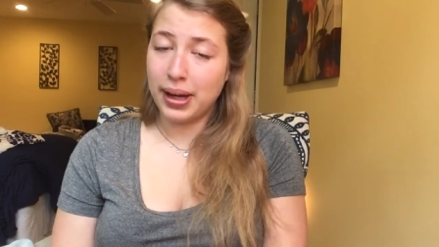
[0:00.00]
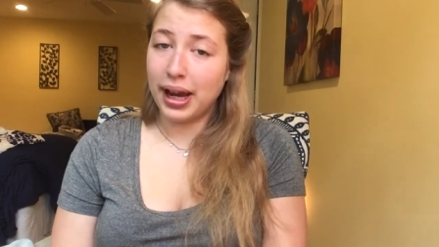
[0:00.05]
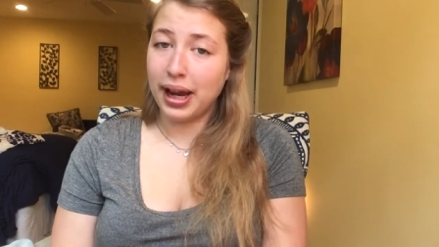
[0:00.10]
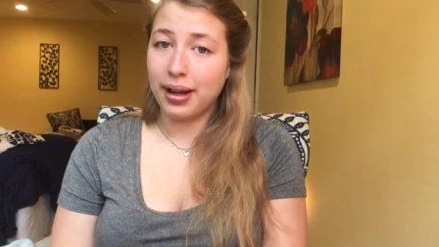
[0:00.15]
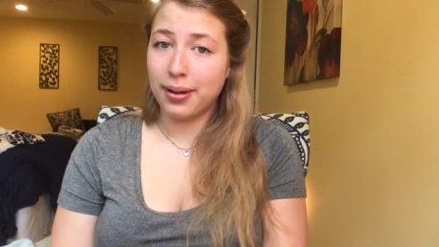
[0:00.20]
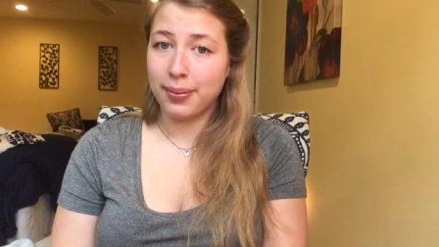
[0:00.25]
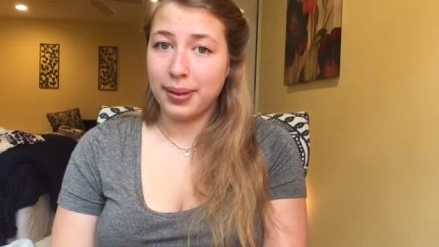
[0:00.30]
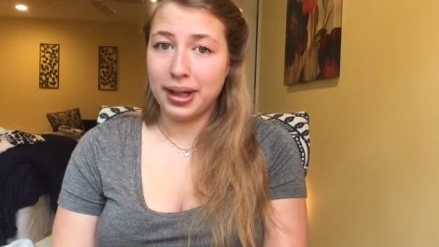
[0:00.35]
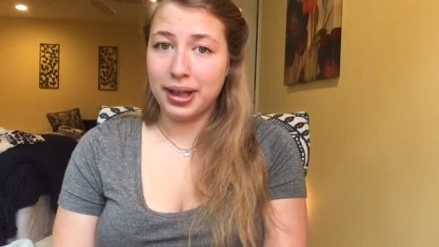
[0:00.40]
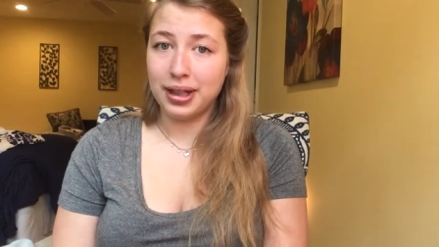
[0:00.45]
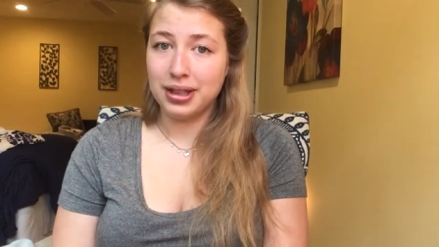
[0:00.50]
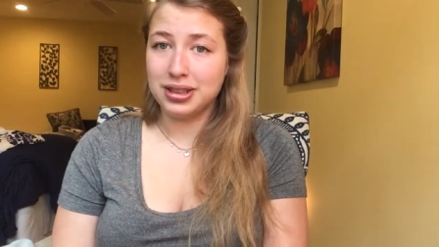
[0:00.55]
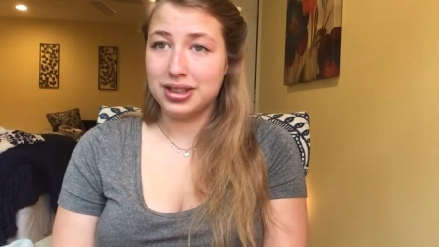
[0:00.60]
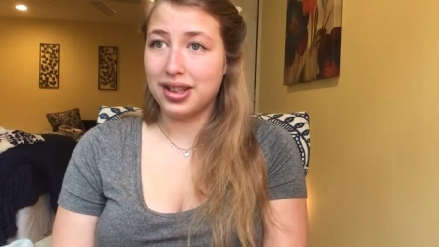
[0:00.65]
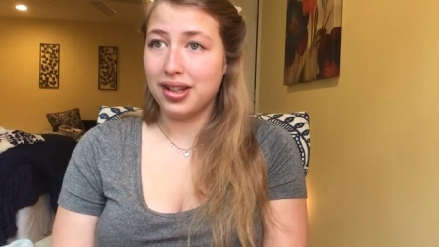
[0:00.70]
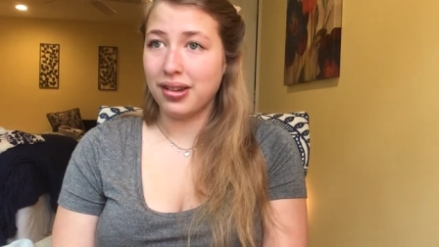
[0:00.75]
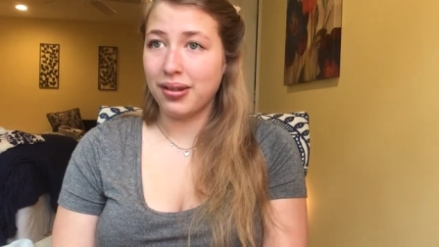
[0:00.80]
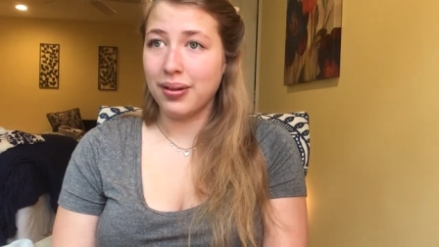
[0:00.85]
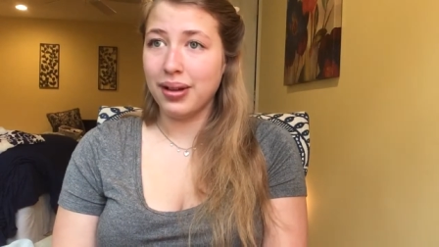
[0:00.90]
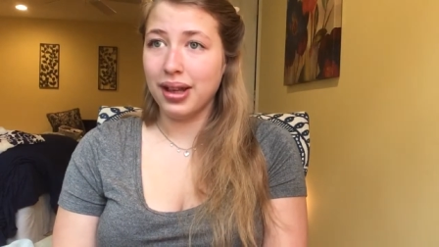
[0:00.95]
pack my lunch
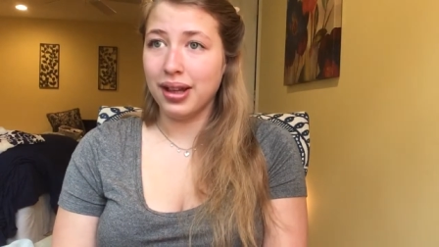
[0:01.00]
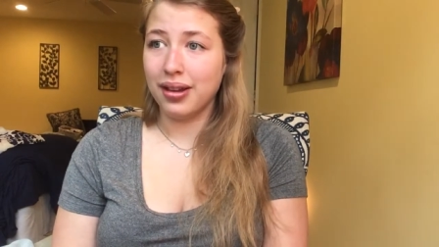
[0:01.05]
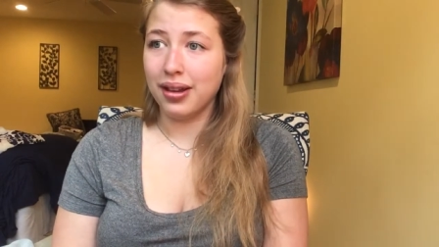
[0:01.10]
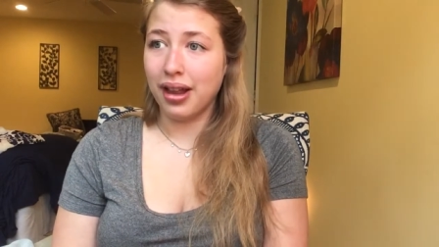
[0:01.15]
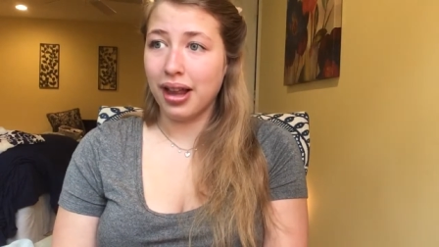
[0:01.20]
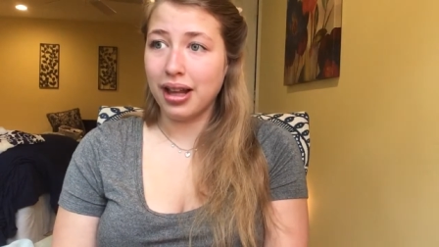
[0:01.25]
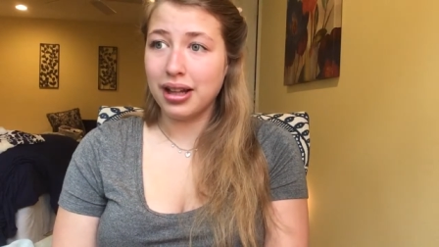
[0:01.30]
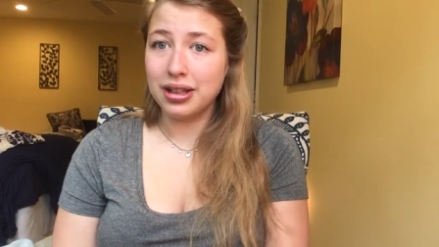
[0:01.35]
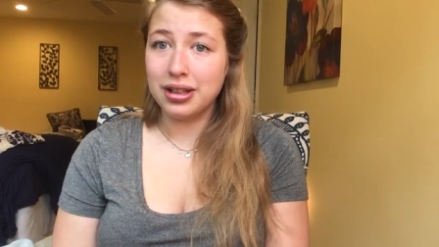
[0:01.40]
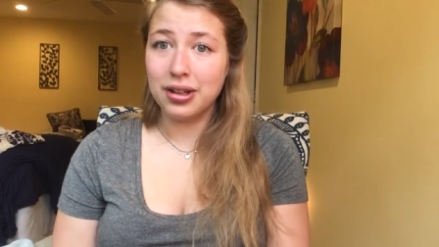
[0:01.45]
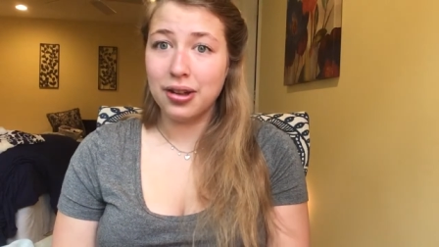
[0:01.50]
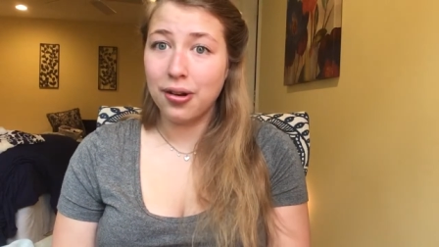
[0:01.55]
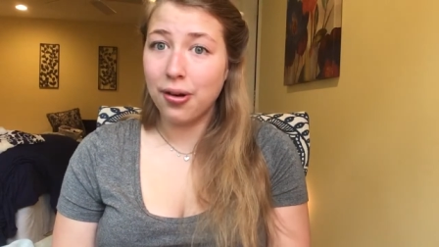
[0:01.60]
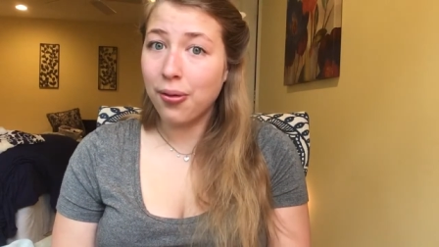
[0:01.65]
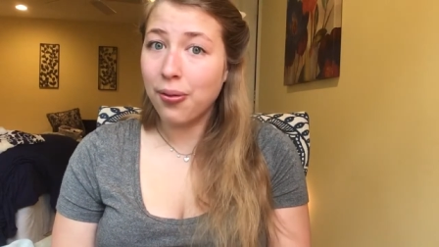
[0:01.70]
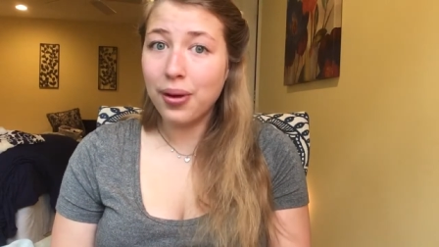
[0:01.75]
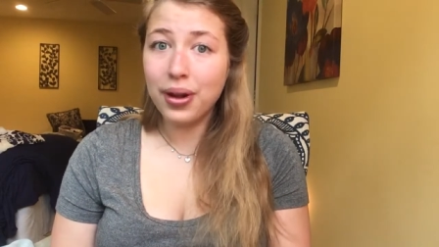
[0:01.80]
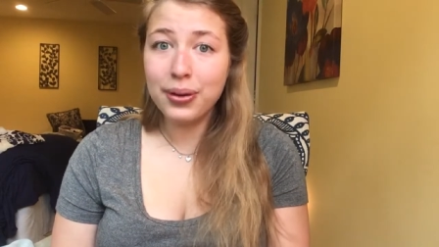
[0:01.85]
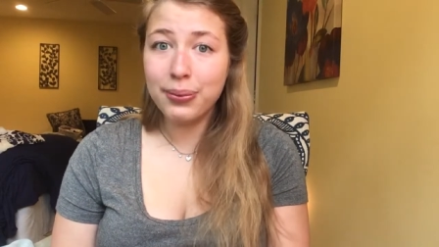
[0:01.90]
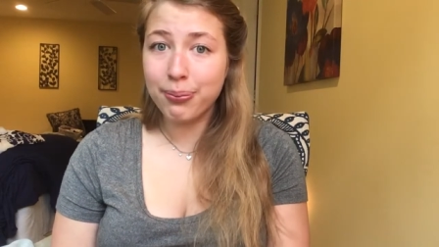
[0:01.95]
as well. And you know
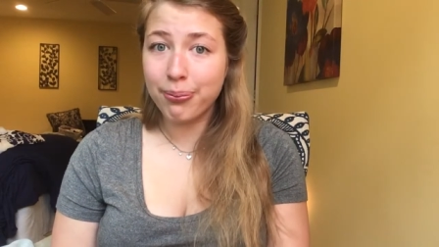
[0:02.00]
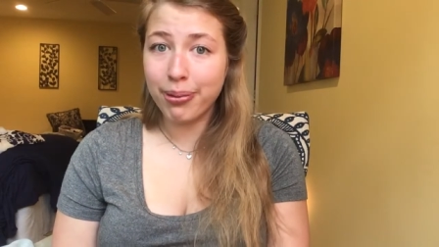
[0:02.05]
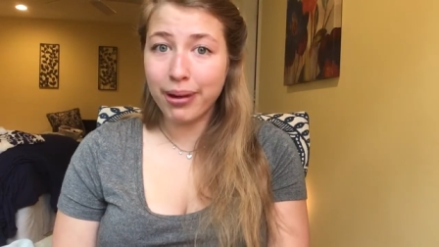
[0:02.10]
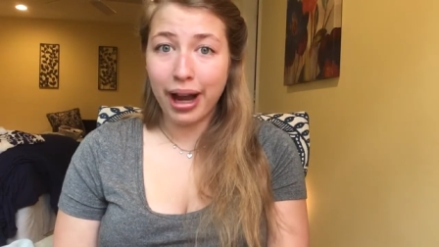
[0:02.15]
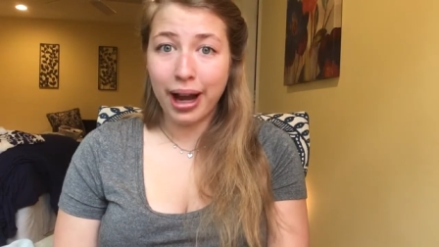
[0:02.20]
what?